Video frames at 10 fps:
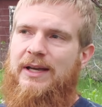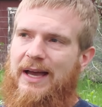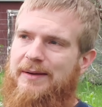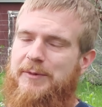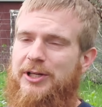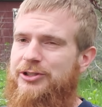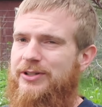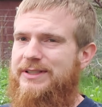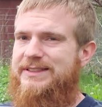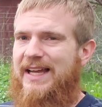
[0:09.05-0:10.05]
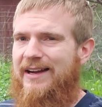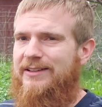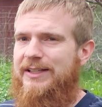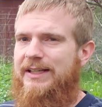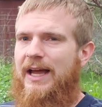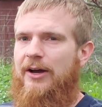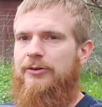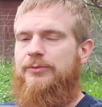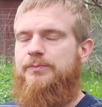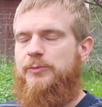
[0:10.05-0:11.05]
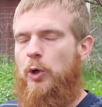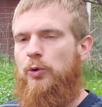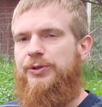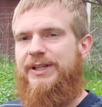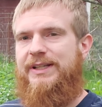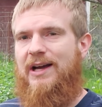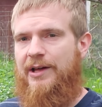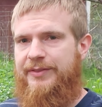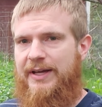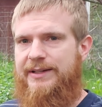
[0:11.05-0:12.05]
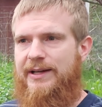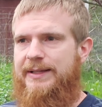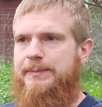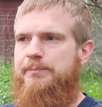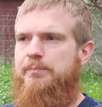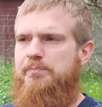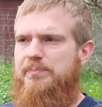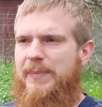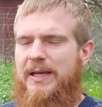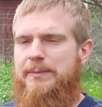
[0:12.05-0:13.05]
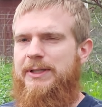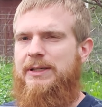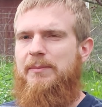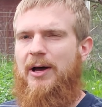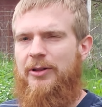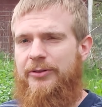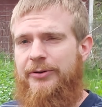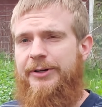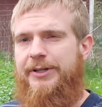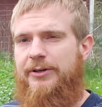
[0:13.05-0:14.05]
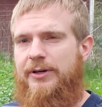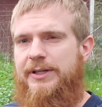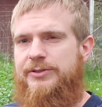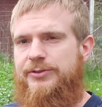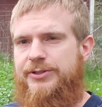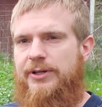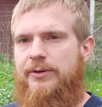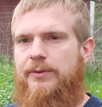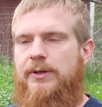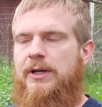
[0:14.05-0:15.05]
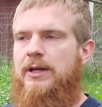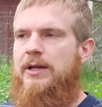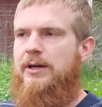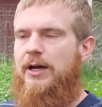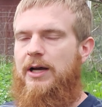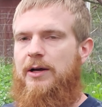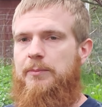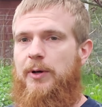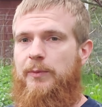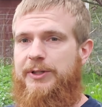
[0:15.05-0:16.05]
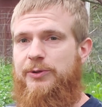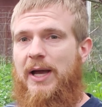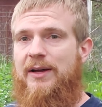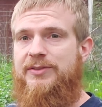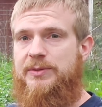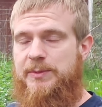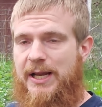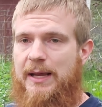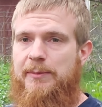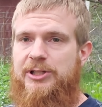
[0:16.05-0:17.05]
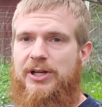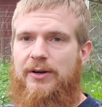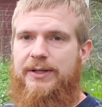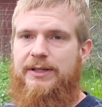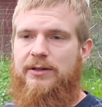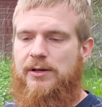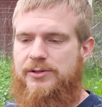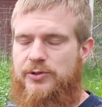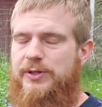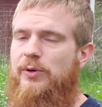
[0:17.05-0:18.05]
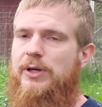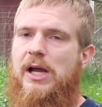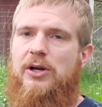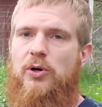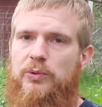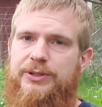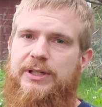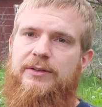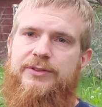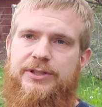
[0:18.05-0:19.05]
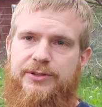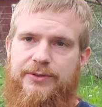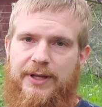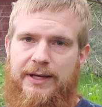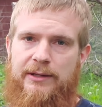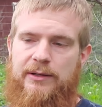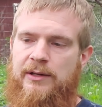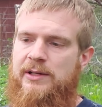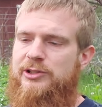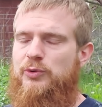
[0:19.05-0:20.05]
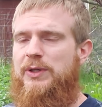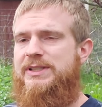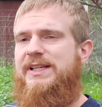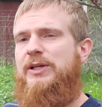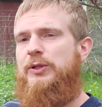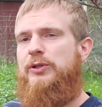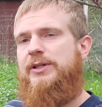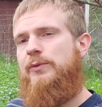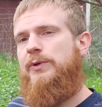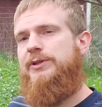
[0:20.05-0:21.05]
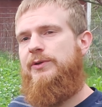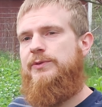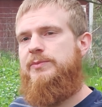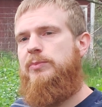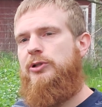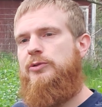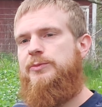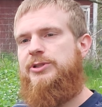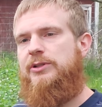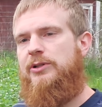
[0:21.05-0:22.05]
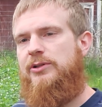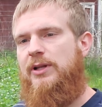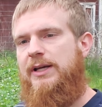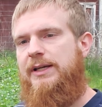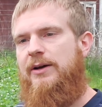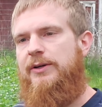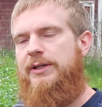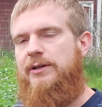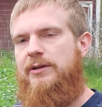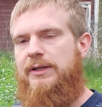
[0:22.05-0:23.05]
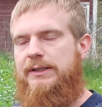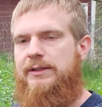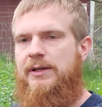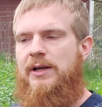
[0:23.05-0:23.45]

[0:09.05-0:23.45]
I'm not sure exactly how cold it got that night, maybe about 30 degrees or so, but we do have some damage out here, so I know it got cold enough to do that. Just want to take a look at what those blooms look like out here and